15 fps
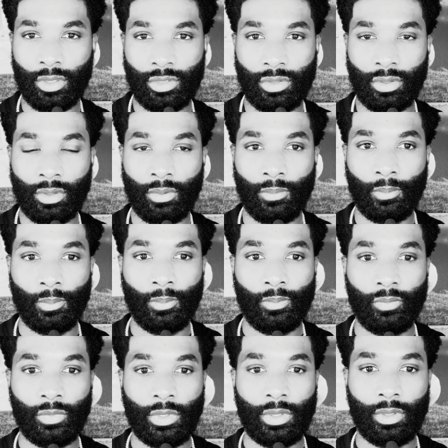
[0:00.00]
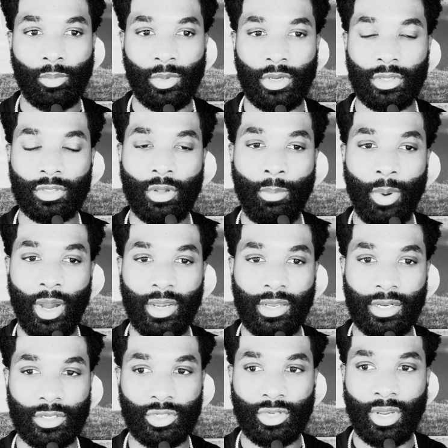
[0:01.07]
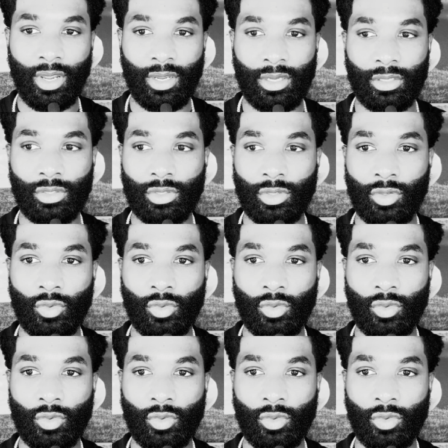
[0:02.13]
Usher because the body has changed.